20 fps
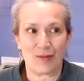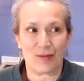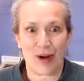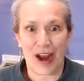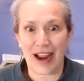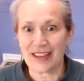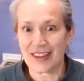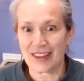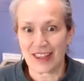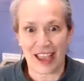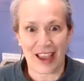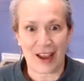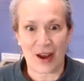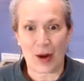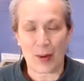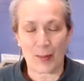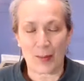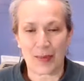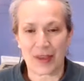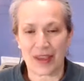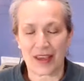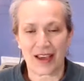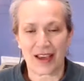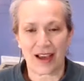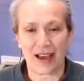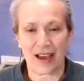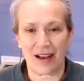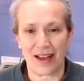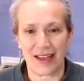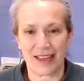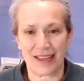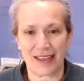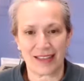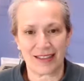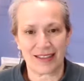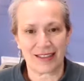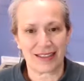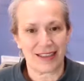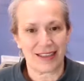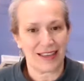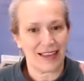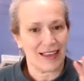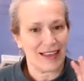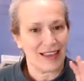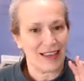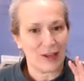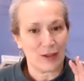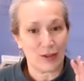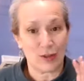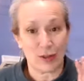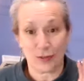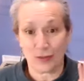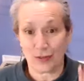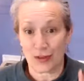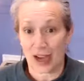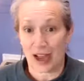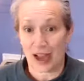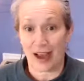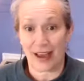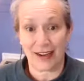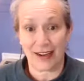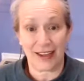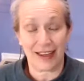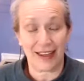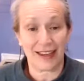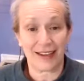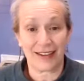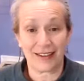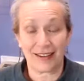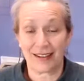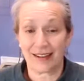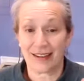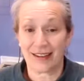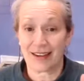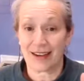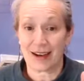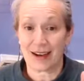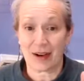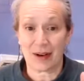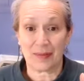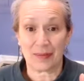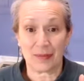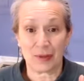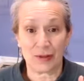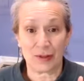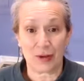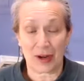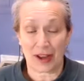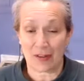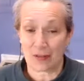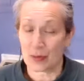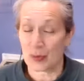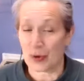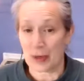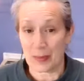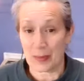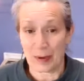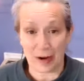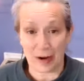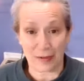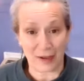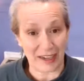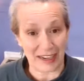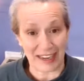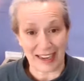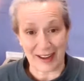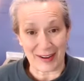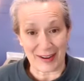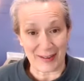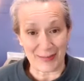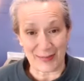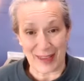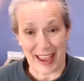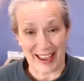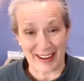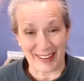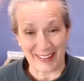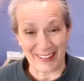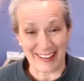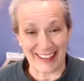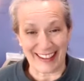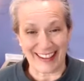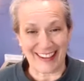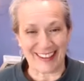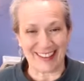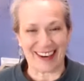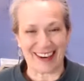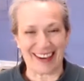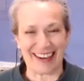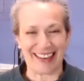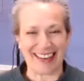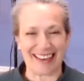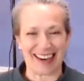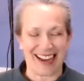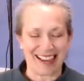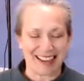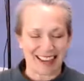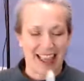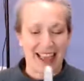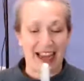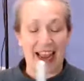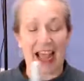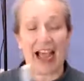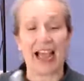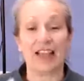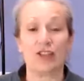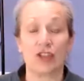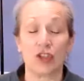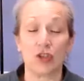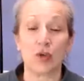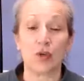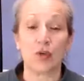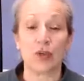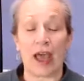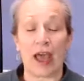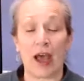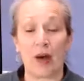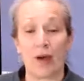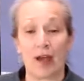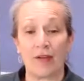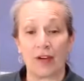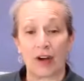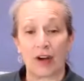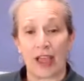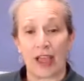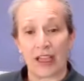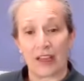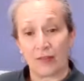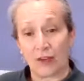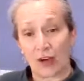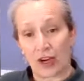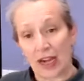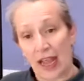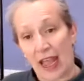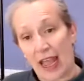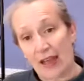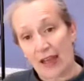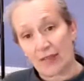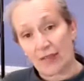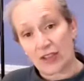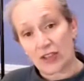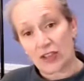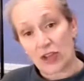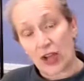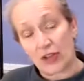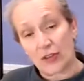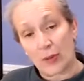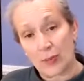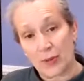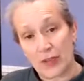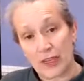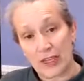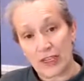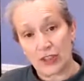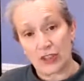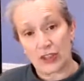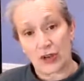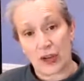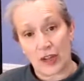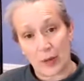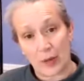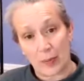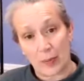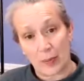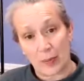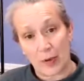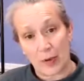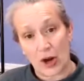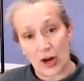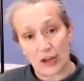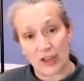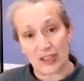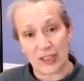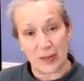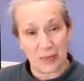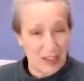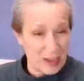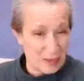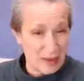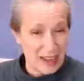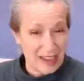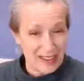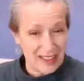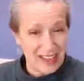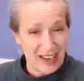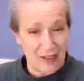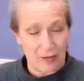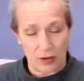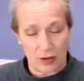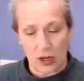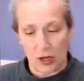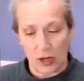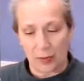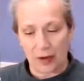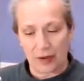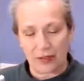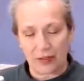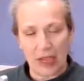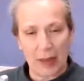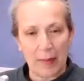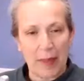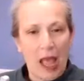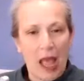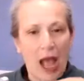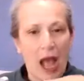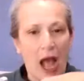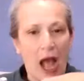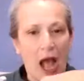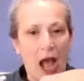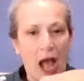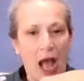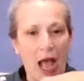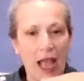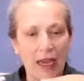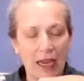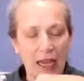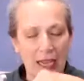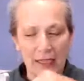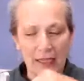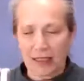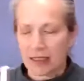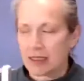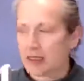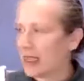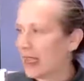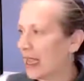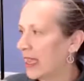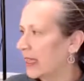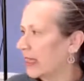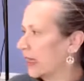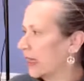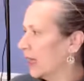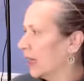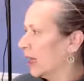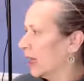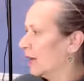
right there because you've got it. You don't have to worry about running out of battery or anything like that. I do, however, like if you're going to have this on the beach, you're at a park or something, to be outside for a long period of time, I like to take